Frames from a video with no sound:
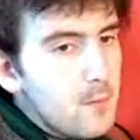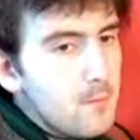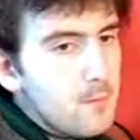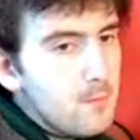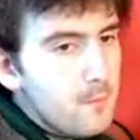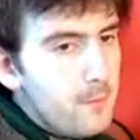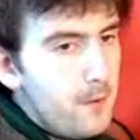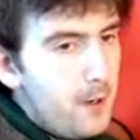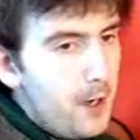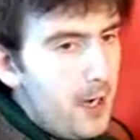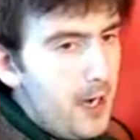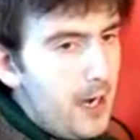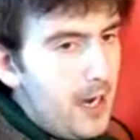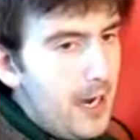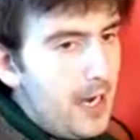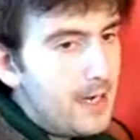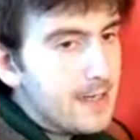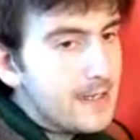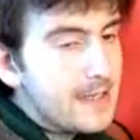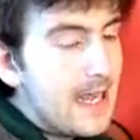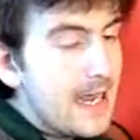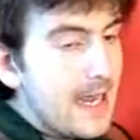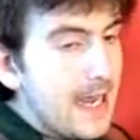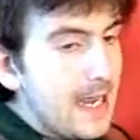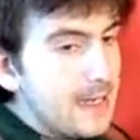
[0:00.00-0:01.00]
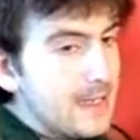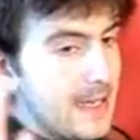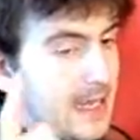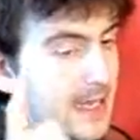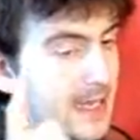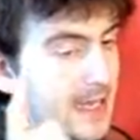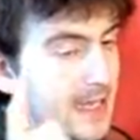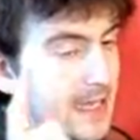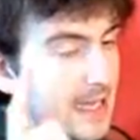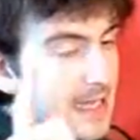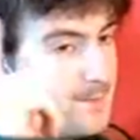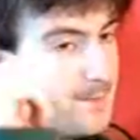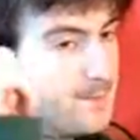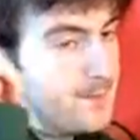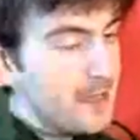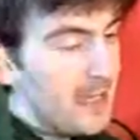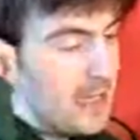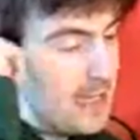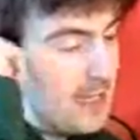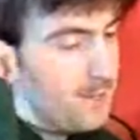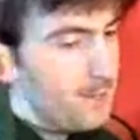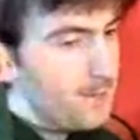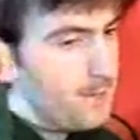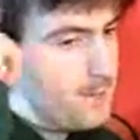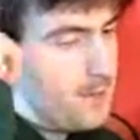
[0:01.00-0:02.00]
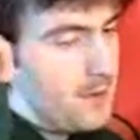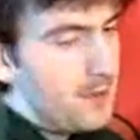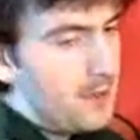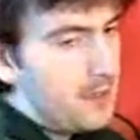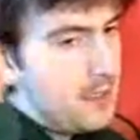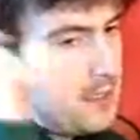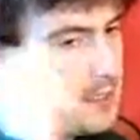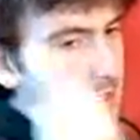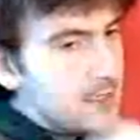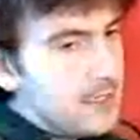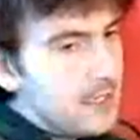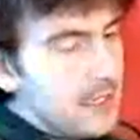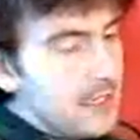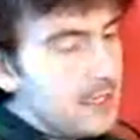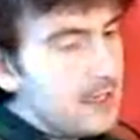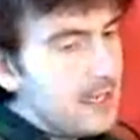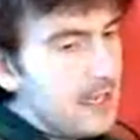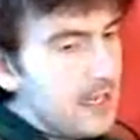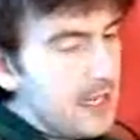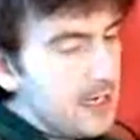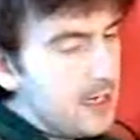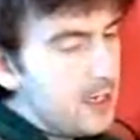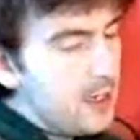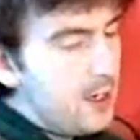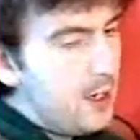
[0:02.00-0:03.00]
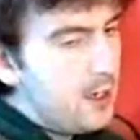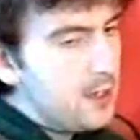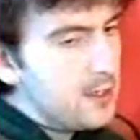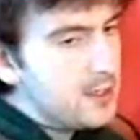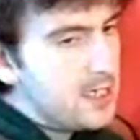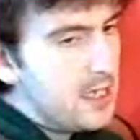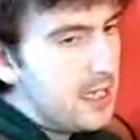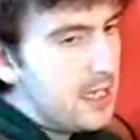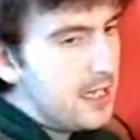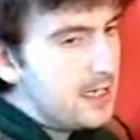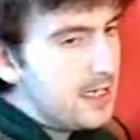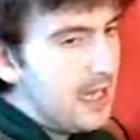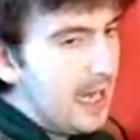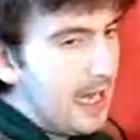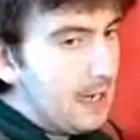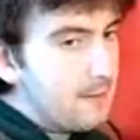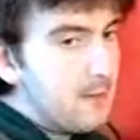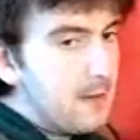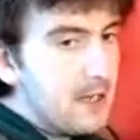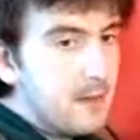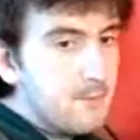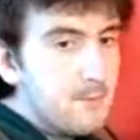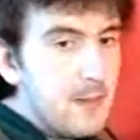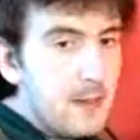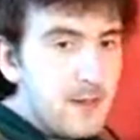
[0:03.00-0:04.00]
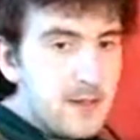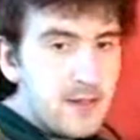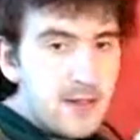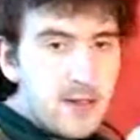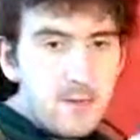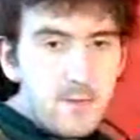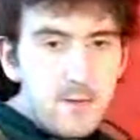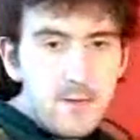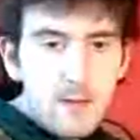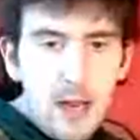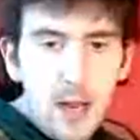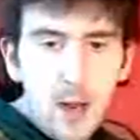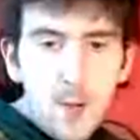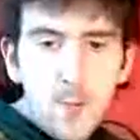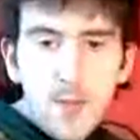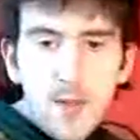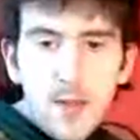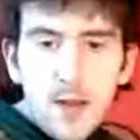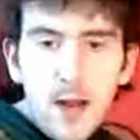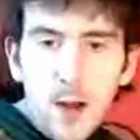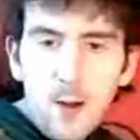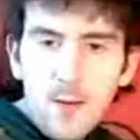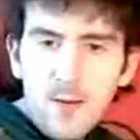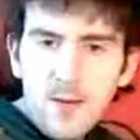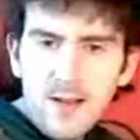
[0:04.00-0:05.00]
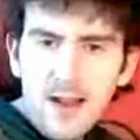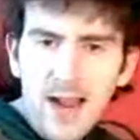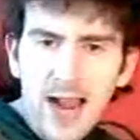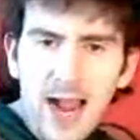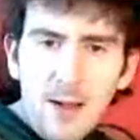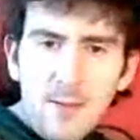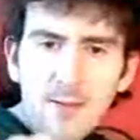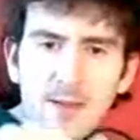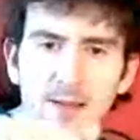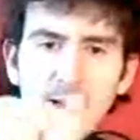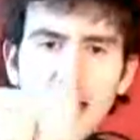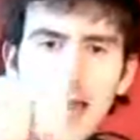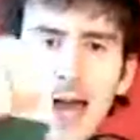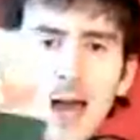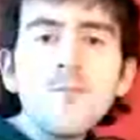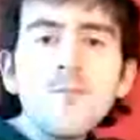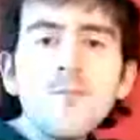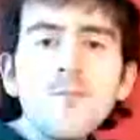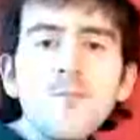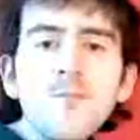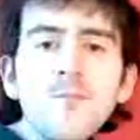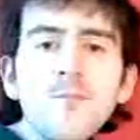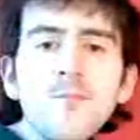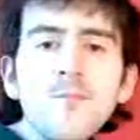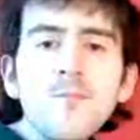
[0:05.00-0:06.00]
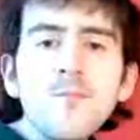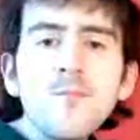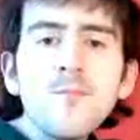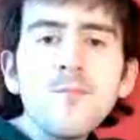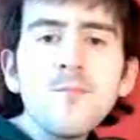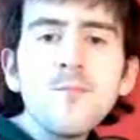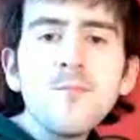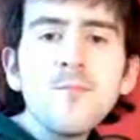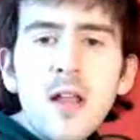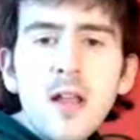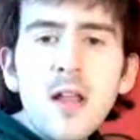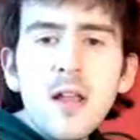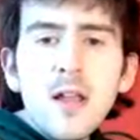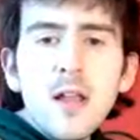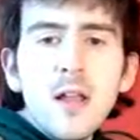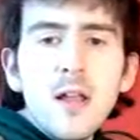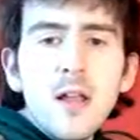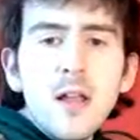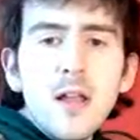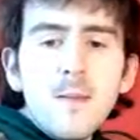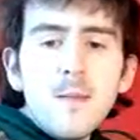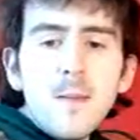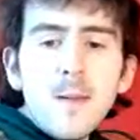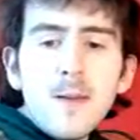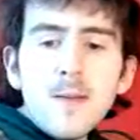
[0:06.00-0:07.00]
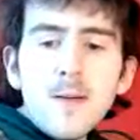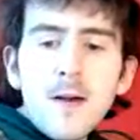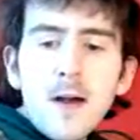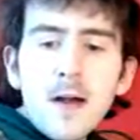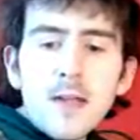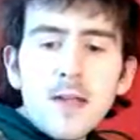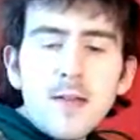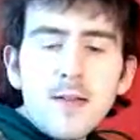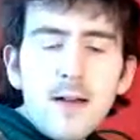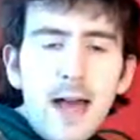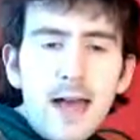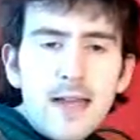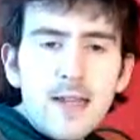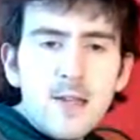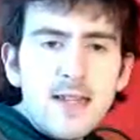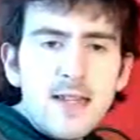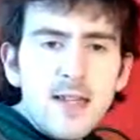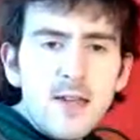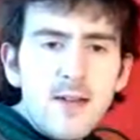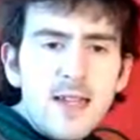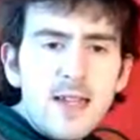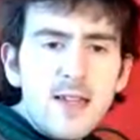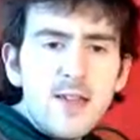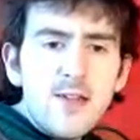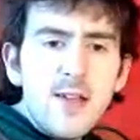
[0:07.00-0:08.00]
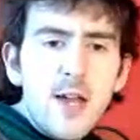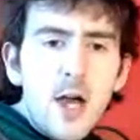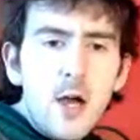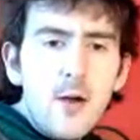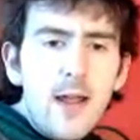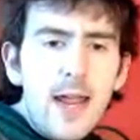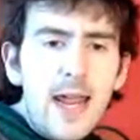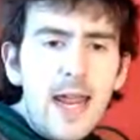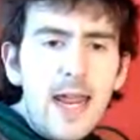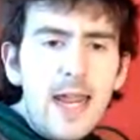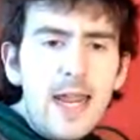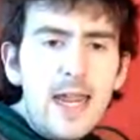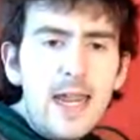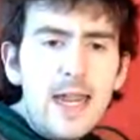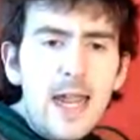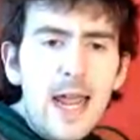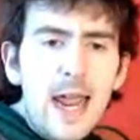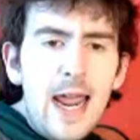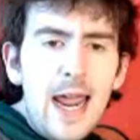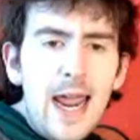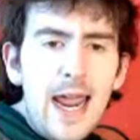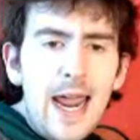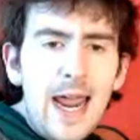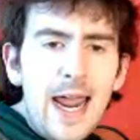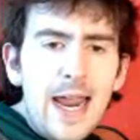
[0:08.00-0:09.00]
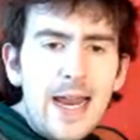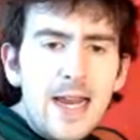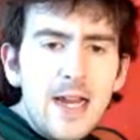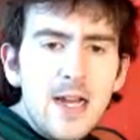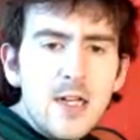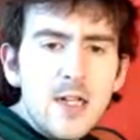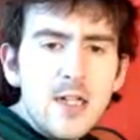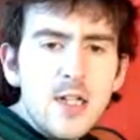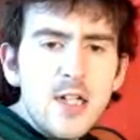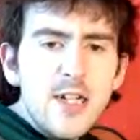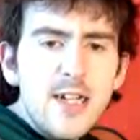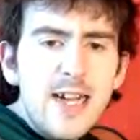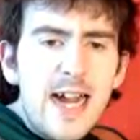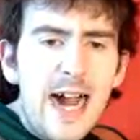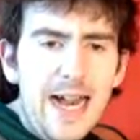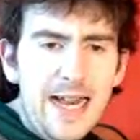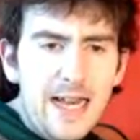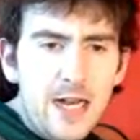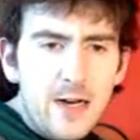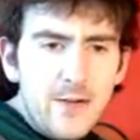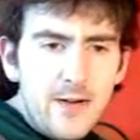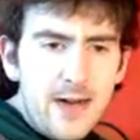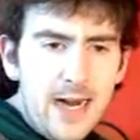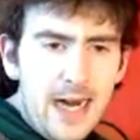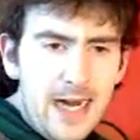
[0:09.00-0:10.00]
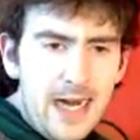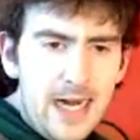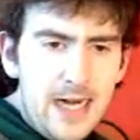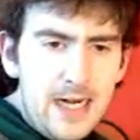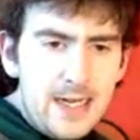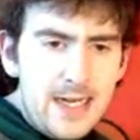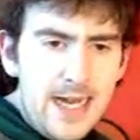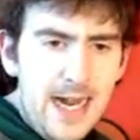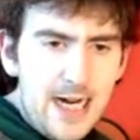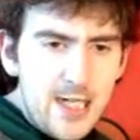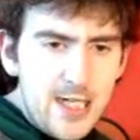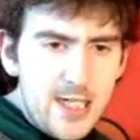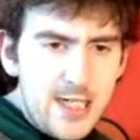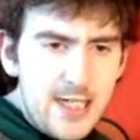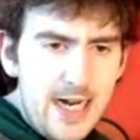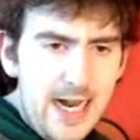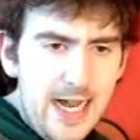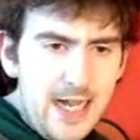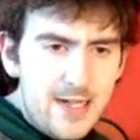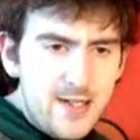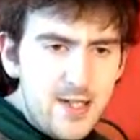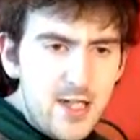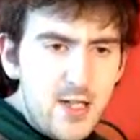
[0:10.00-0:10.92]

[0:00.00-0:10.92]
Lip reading: Yeah, get your cogs turning. We can maybe do that. Yeah. So it's going in January next year.